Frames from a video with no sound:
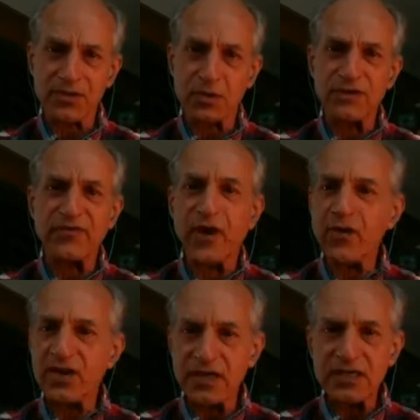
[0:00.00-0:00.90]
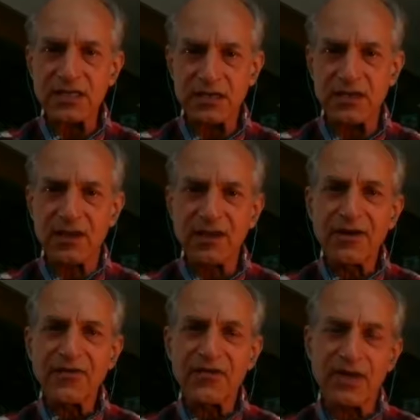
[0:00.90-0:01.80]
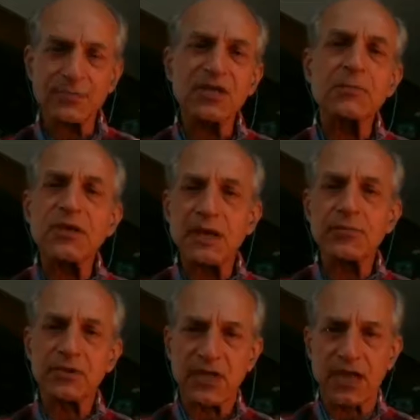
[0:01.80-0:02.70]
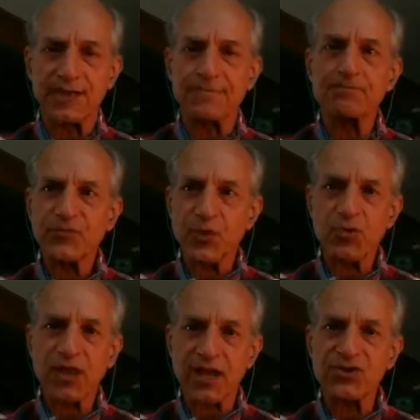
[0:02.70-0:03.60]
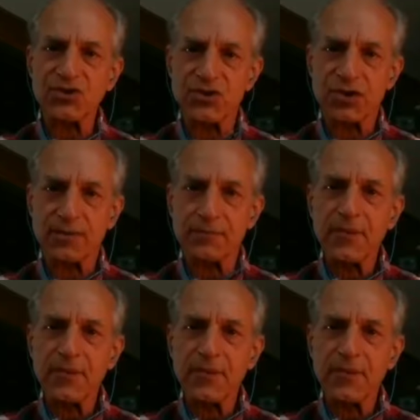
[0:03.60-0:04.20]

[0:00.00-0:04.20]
So it's very easy for them to manipulate the relationship.